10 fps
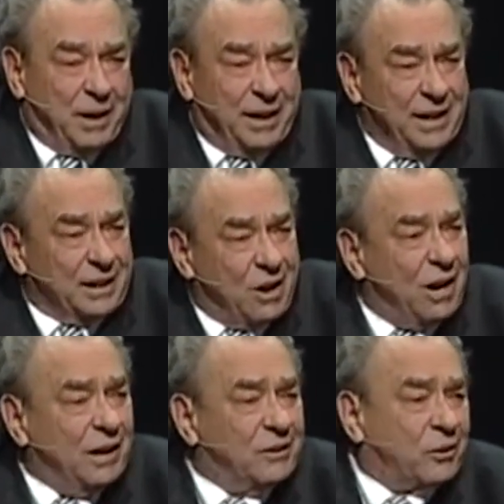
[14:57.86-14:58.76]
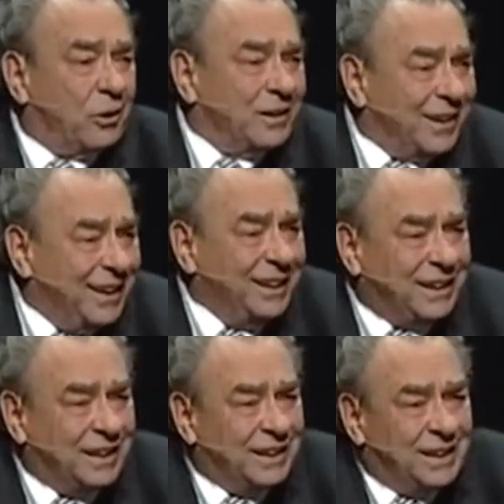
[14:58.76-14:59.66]
But in Kant's
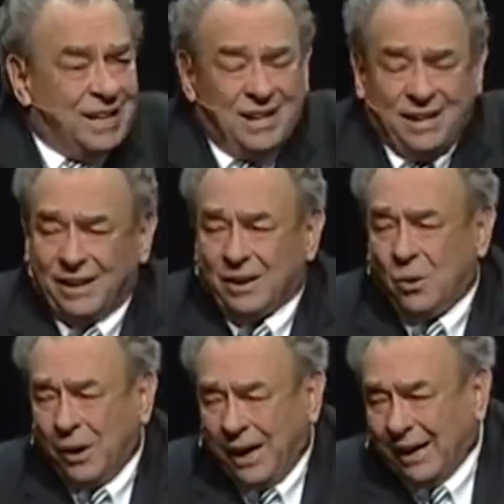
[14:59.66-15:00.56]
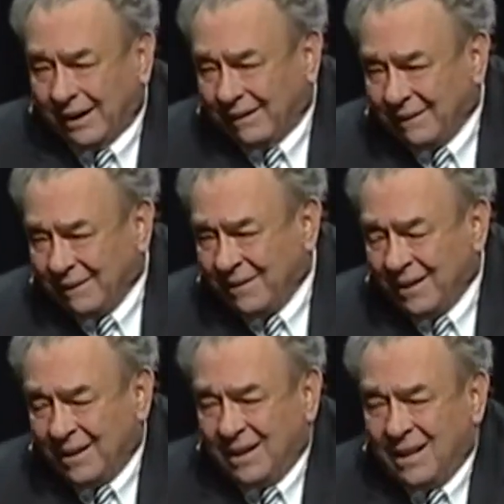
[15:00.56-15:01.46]
critique, the queen
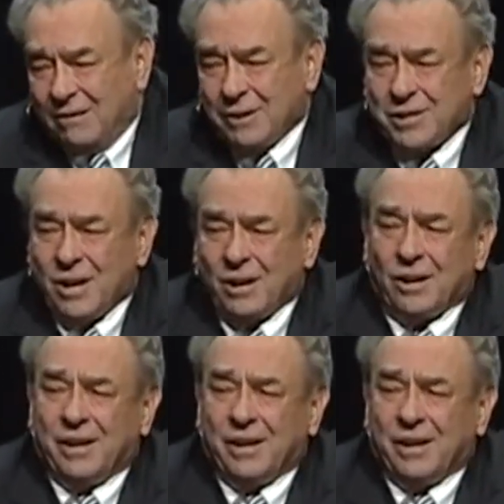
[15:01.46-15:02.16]
was not